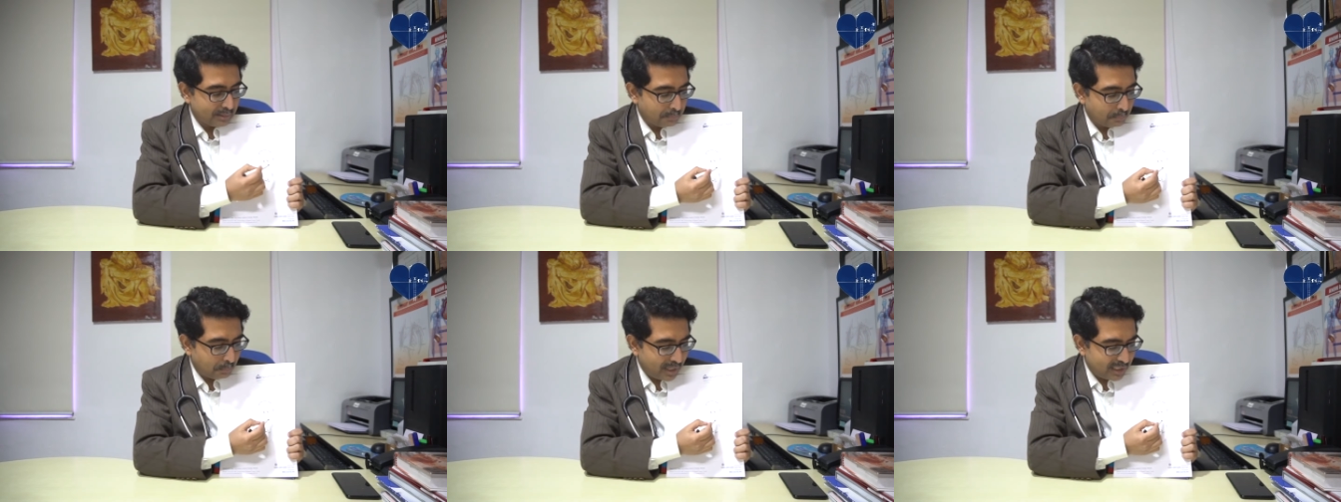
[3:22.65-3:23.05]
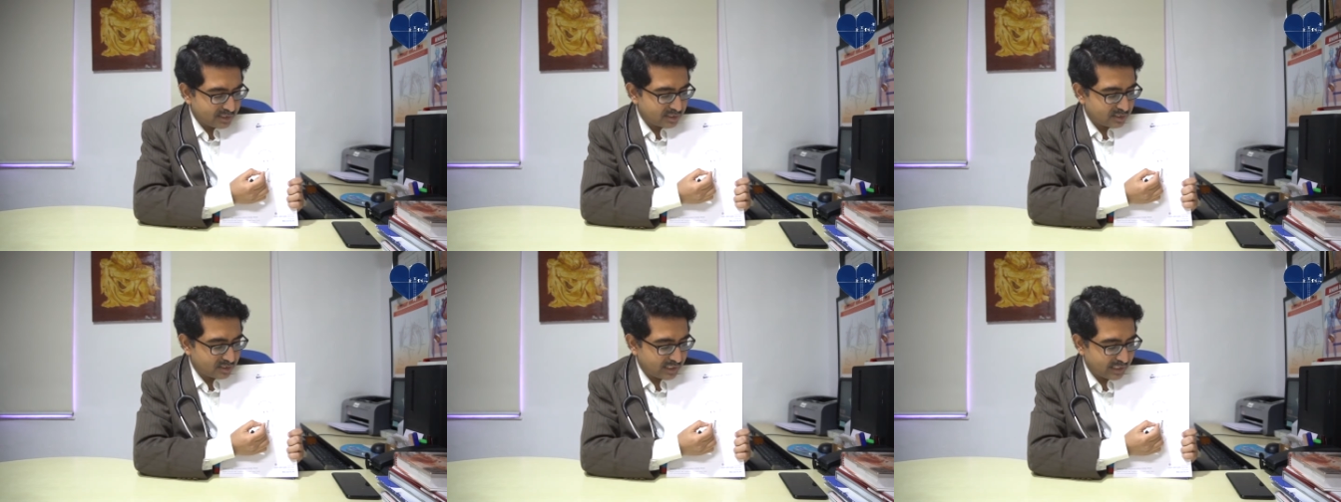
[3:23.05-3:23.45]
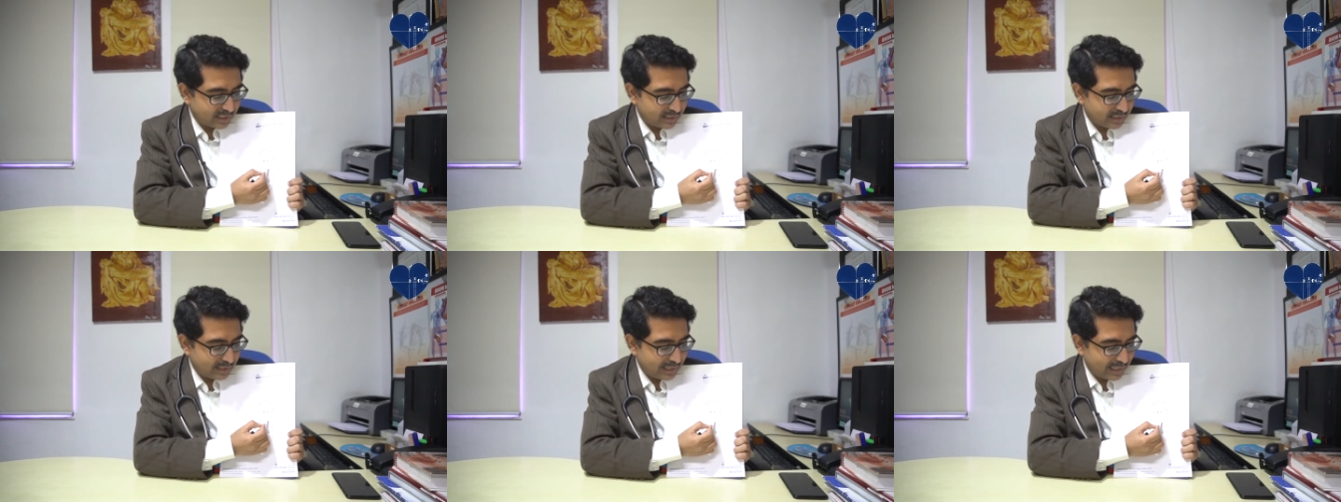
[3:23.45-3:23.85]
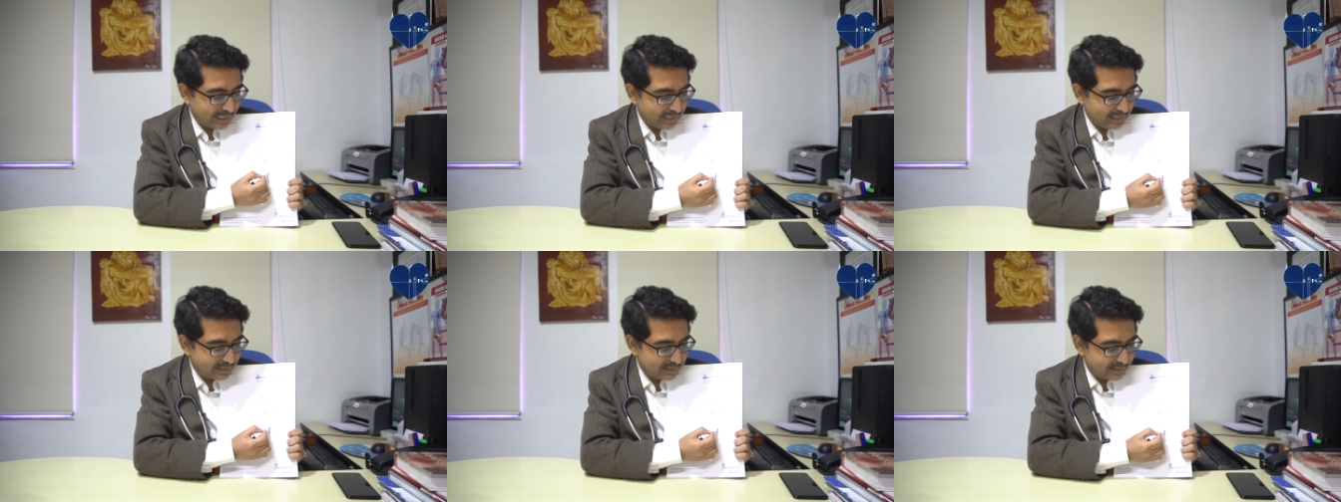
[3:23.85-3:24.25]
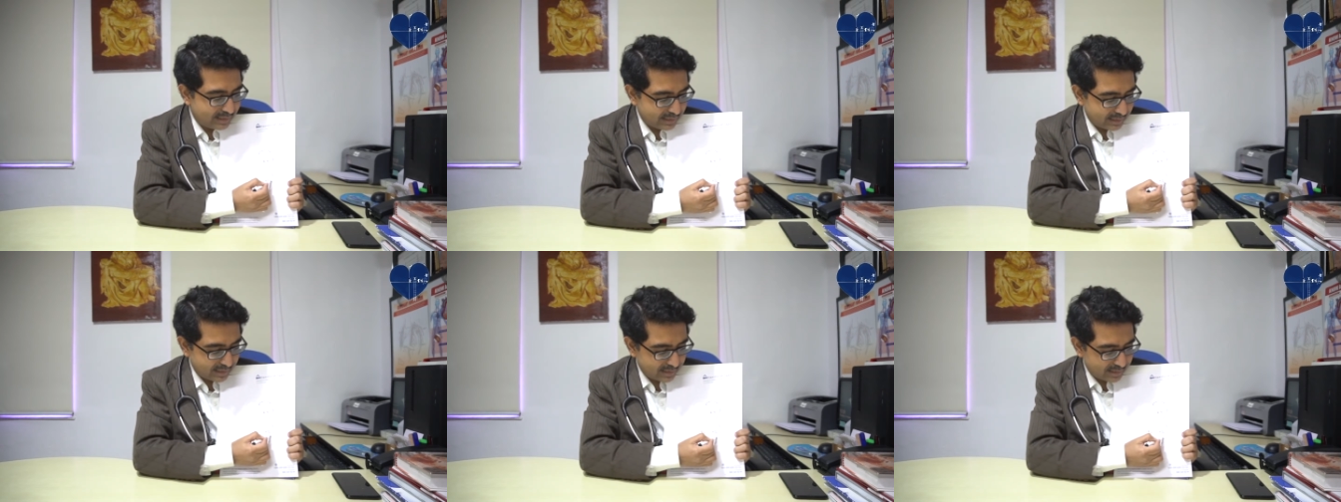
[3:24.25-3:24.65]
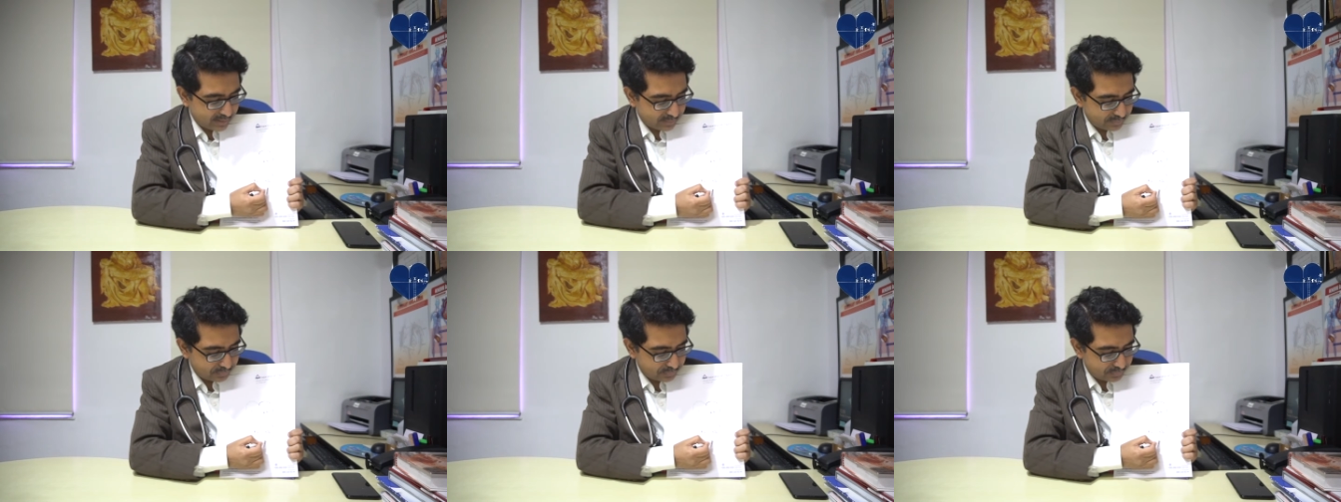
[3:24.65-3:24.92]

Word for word: much thick like this.